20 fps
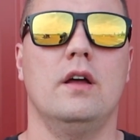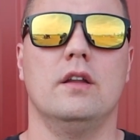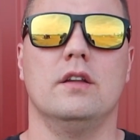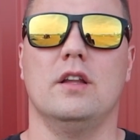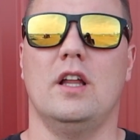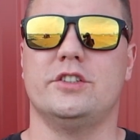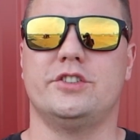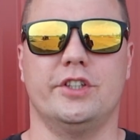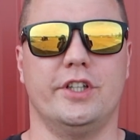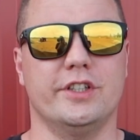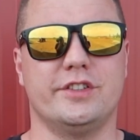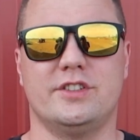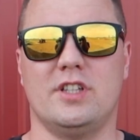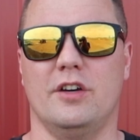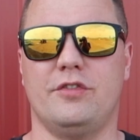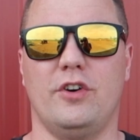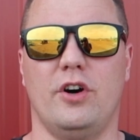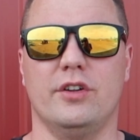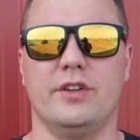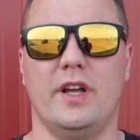Lots of good
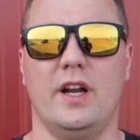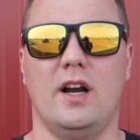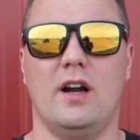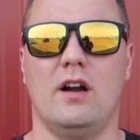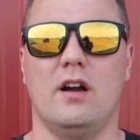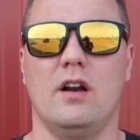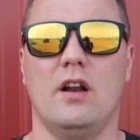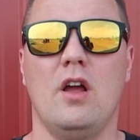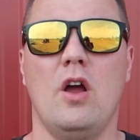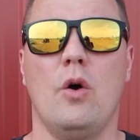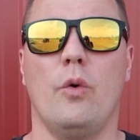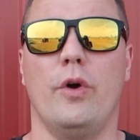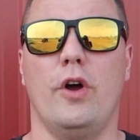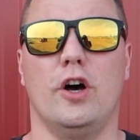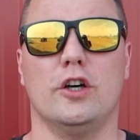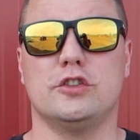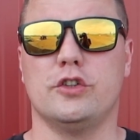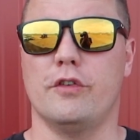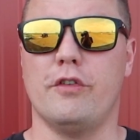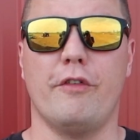stuff on there. We
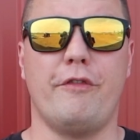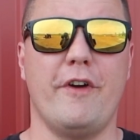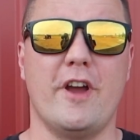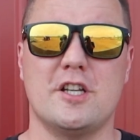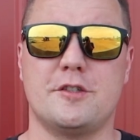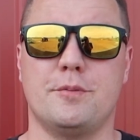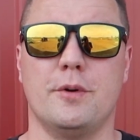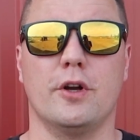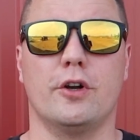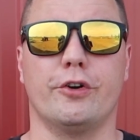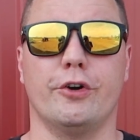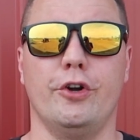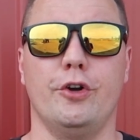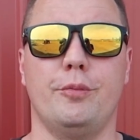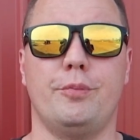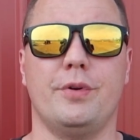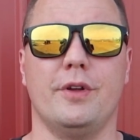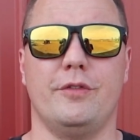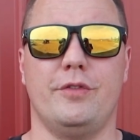also have a Facebook group.